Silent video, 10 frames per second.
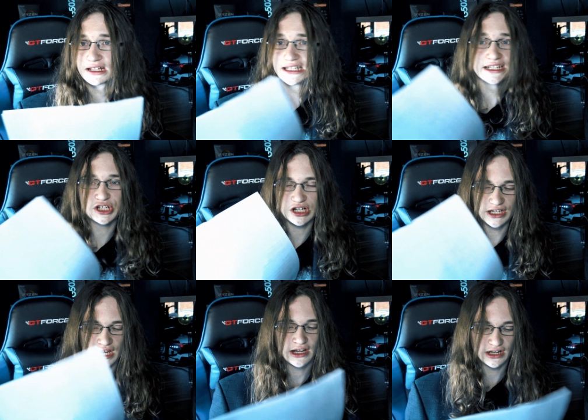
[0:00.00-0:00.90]

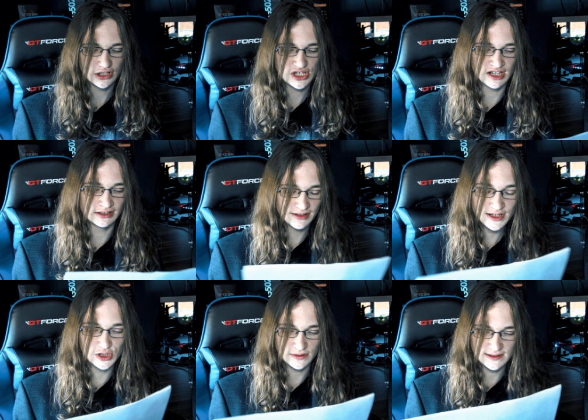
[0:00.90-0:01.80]
literally
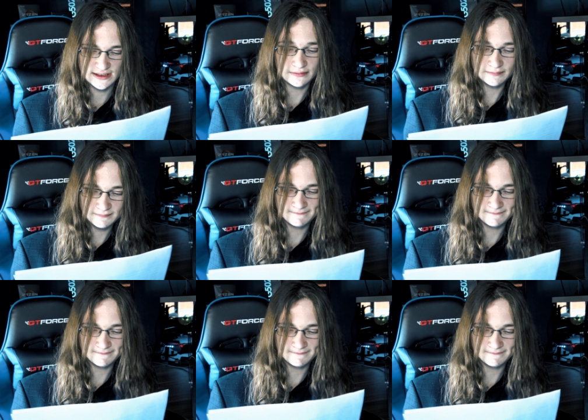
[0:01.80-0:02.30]
generations.